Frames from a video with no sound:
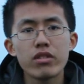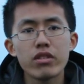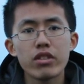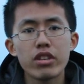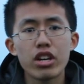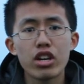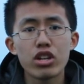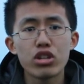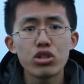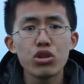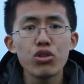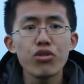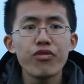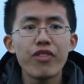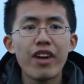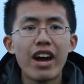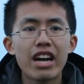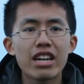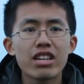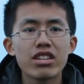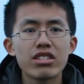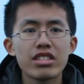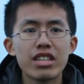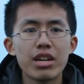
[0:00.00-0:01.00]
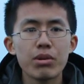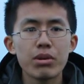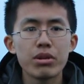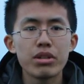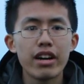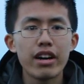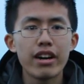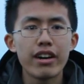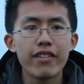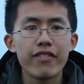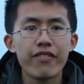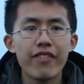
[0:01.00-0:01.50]
There are two factors that
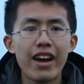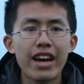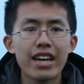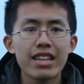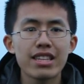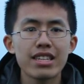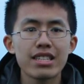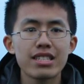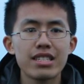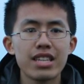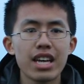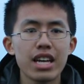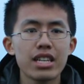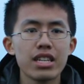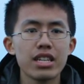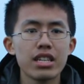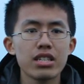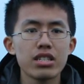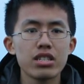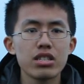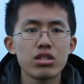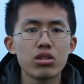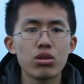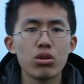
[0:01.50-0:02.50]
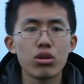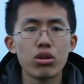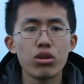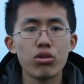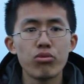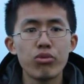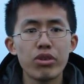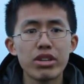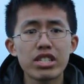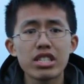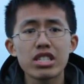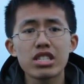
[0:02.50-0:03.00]
would affect the sickness or
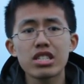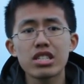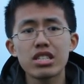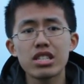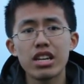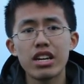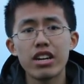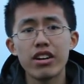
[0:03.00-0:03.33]
the risks